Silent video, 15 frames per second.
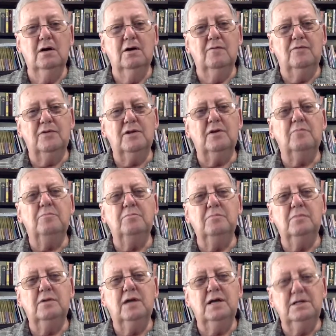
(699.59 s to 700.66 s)
for their
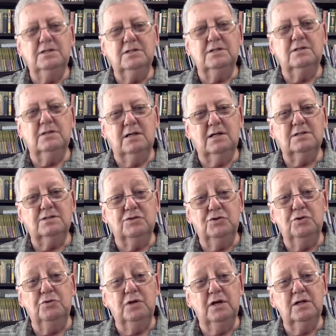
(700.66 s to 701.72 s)
nation as a
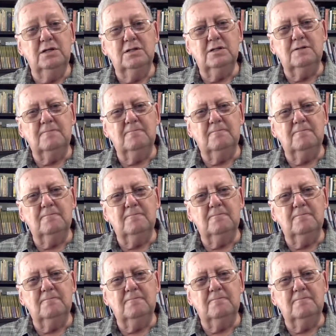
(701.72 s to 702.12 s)
new nation.